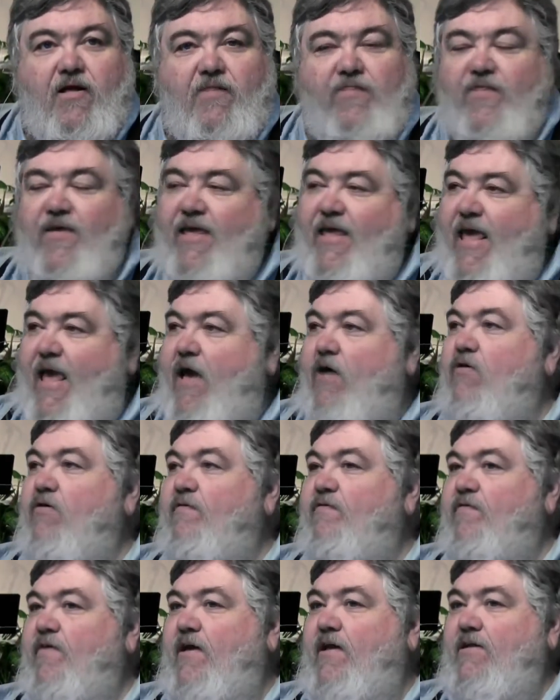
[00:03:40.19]
the
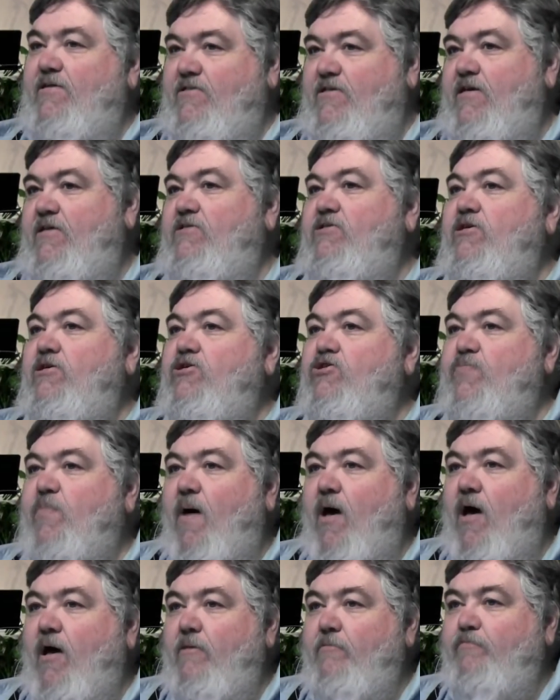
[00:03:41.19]
counterfeit is easy to
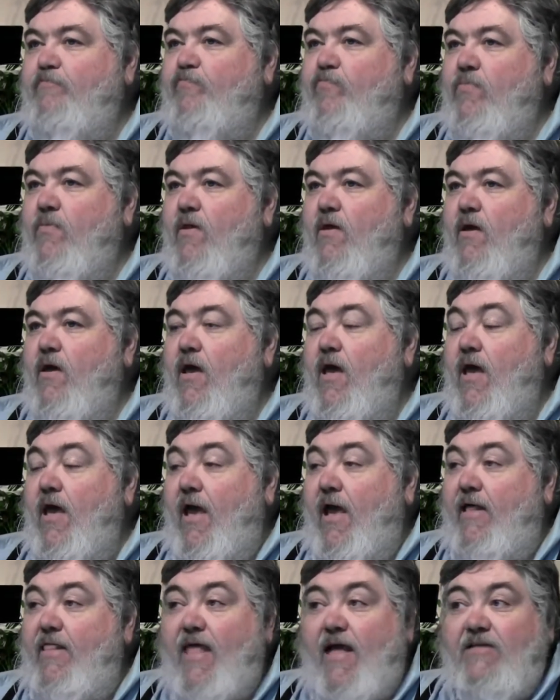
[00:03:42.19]
spot.
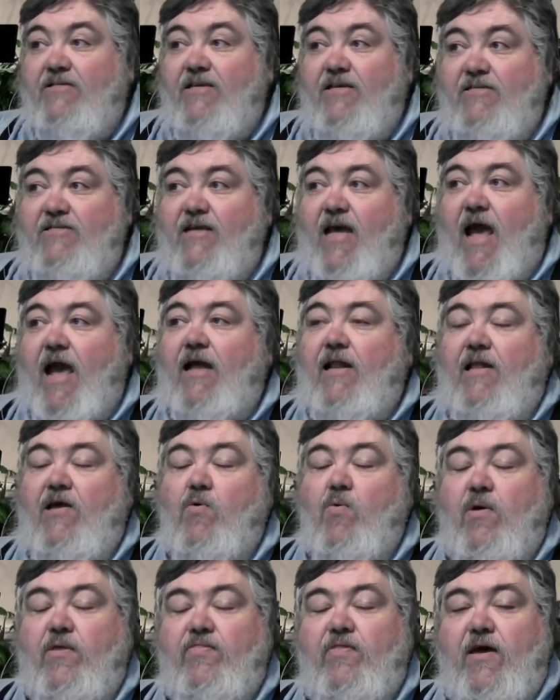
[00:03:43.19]
And that's exactly
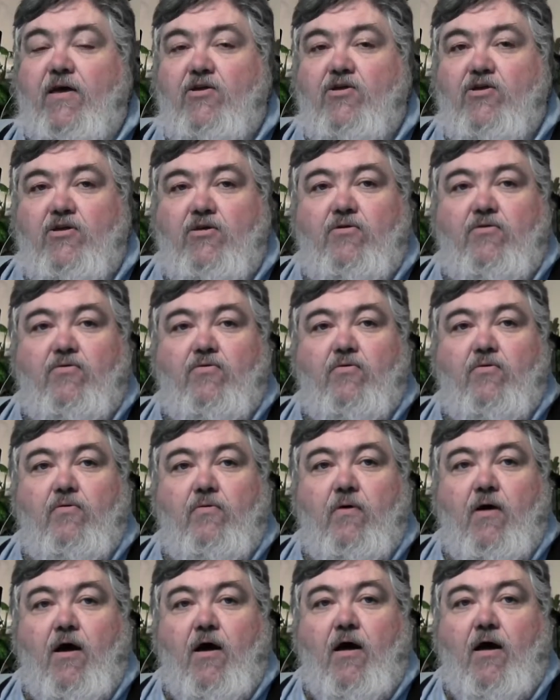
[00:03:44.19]
what they do
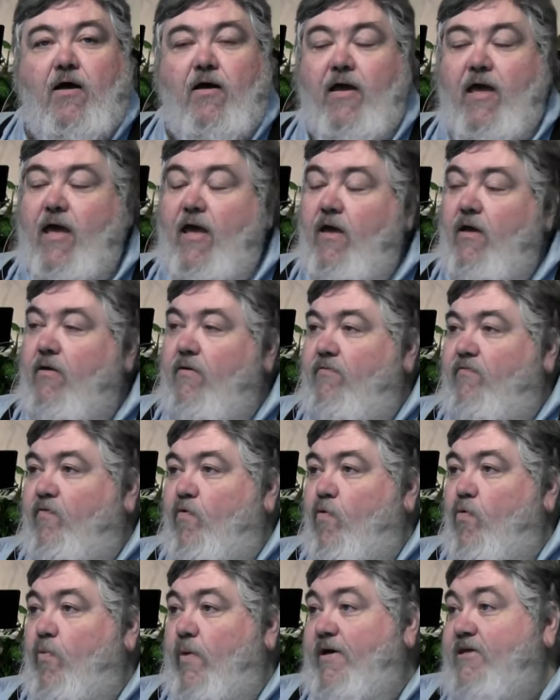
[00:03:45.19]

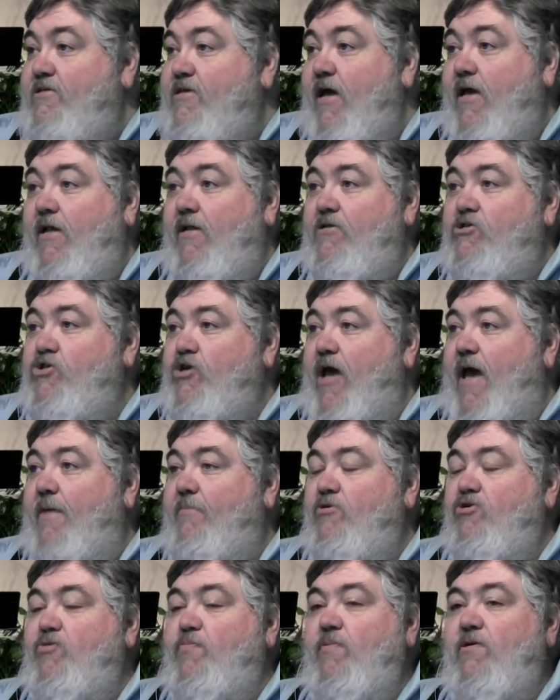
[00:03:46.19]
for retail
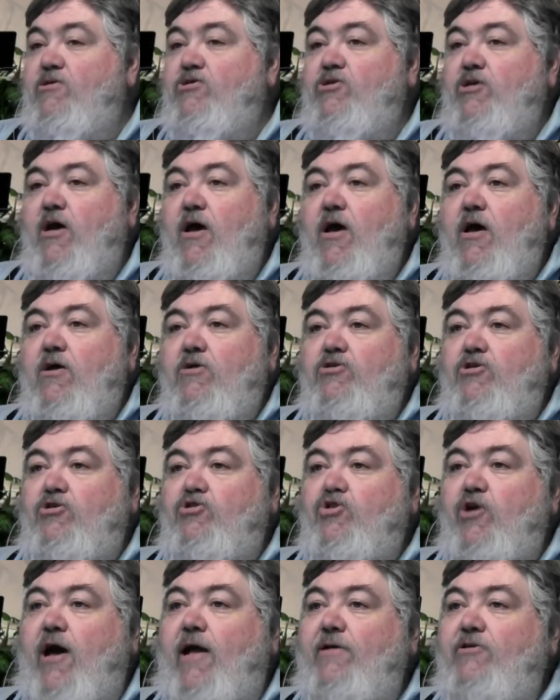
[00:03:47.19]
establishments to
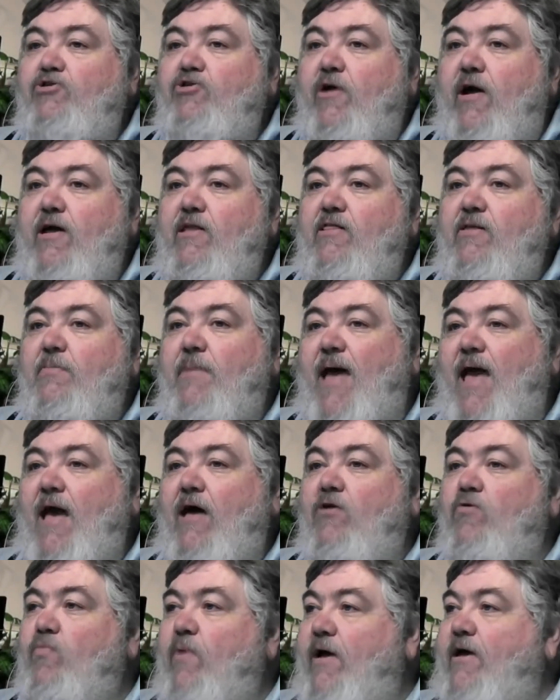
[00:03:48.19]
try to train them
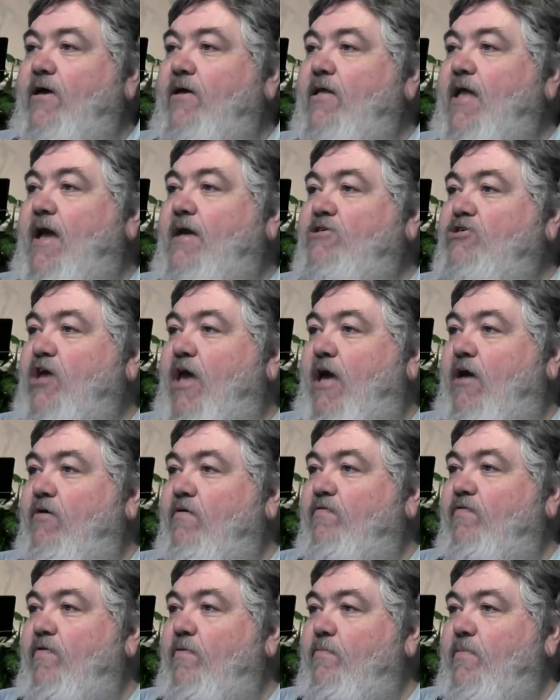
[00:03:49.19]
how to recognize
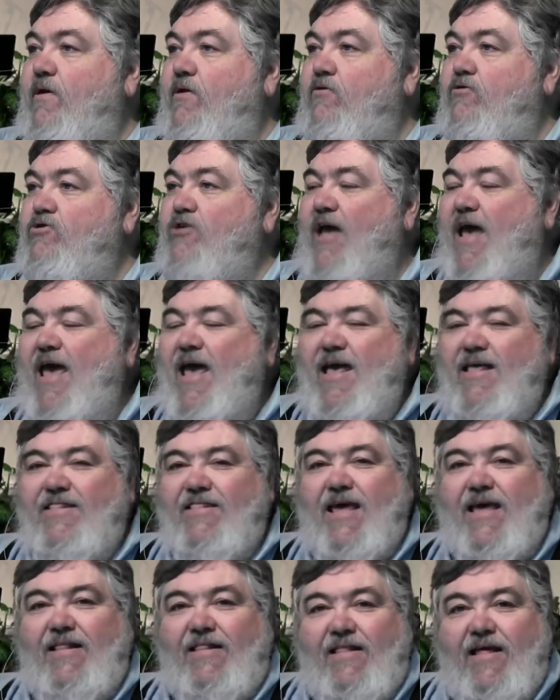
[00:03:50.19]
counterfeit bills.
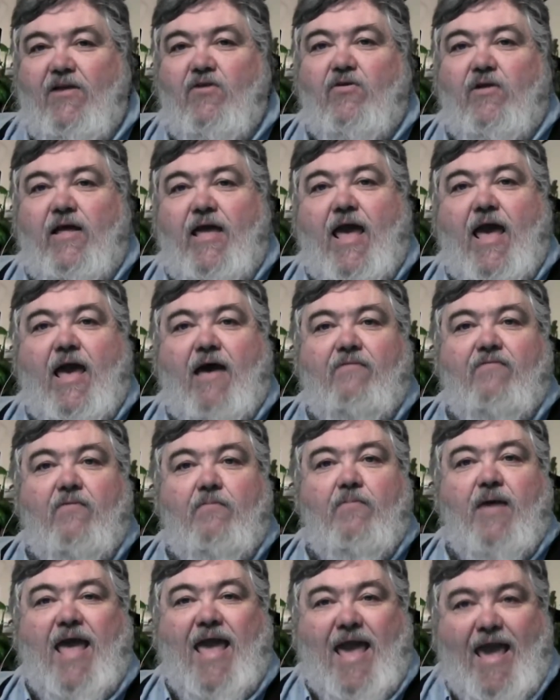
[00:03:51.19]
They literally have
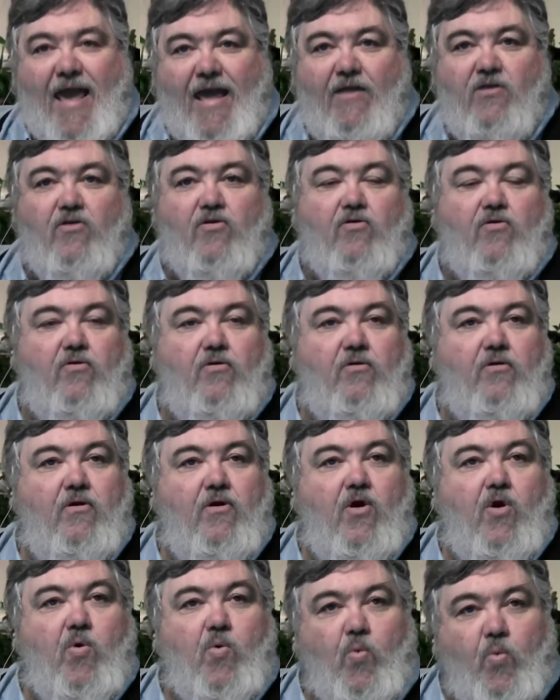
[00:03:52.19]
them handle
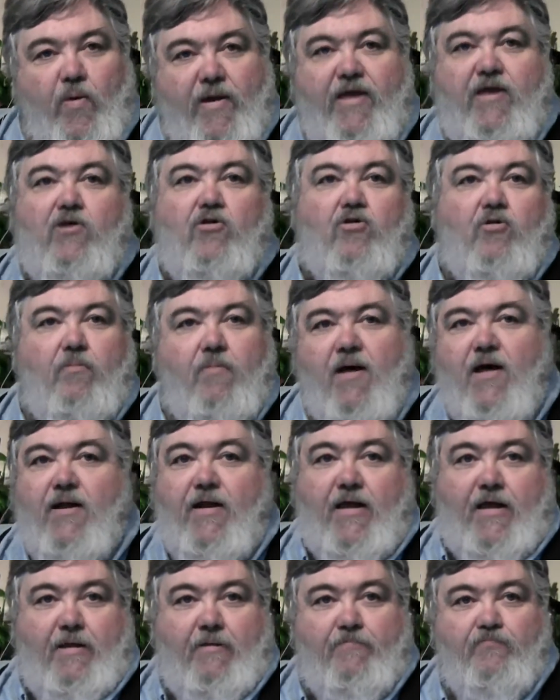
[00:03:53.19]
real
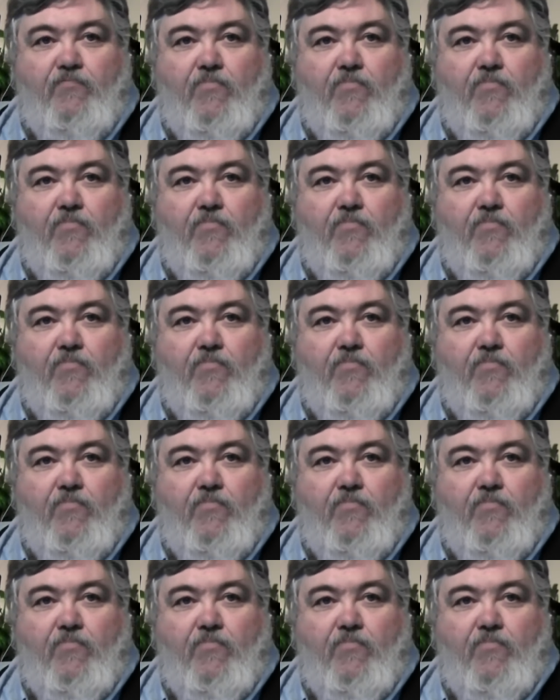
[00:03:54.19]
money